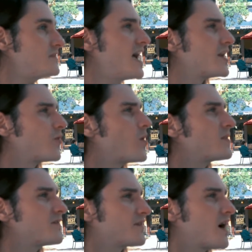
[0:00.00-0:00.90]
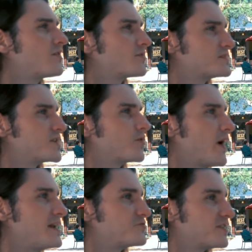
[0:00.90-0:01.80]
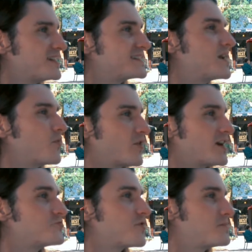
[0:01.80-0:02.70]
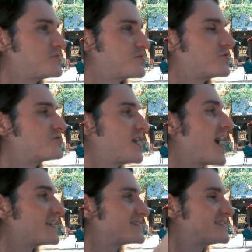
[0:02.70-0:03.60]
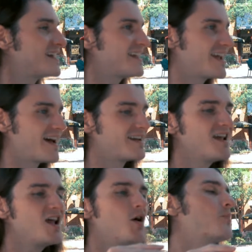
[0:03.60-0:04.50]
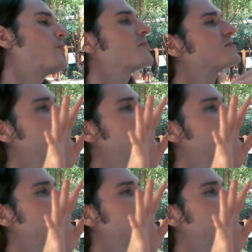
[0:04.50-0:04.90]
and a woman of color is our waitress, and I'm wearing a Trump shirt. She hadn't seen it yet. But we were